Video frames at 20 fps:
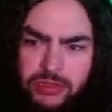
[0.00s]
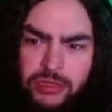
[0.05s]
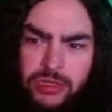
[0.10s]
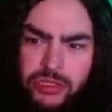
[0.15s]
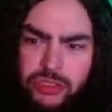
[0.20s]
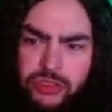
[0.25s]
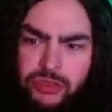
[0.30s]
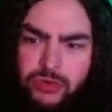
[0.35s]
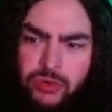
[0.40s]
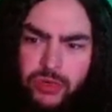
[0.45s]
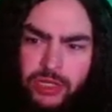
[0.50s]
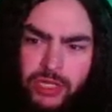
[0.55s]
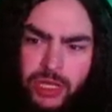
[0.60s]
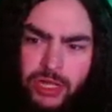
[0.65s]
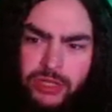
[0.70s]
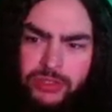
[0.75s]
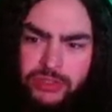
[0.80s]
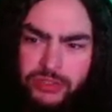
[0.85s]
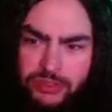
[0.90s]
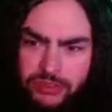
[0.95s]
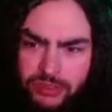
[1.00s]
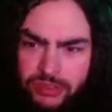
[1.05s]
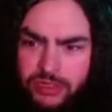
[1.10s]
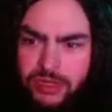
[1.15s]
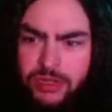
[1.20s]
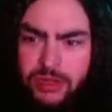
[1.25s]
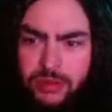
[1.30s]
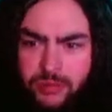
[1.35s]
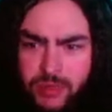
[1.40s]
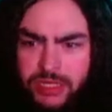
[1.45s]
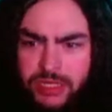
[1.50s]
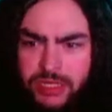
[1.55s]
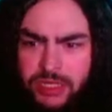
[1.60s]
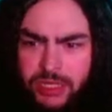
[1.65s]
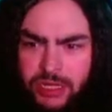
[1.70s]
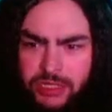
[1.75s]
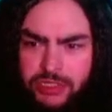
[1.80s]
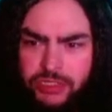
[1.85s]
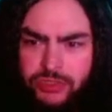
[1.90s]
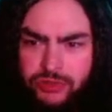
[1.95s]
let's do a concert. My
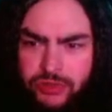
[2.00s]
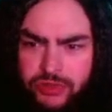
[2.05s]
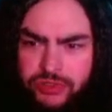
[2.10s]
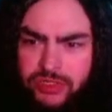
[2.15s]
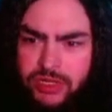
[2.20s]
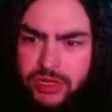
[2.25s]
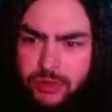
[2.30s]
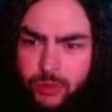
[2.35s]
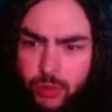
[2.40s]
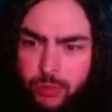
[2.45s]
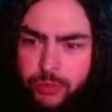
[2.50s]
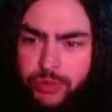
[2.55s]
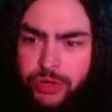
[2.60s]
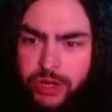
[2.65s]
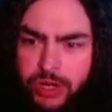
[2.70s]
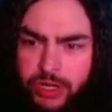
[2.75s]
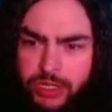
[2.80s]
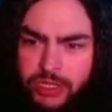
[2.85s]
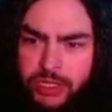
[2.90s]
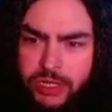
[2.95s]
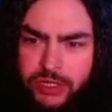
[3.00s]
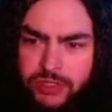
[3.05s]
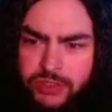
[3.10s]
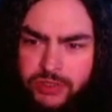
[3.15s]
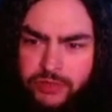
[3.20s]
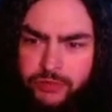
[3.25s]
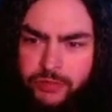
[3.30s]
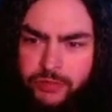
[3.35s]
Toxtricity will put on a concert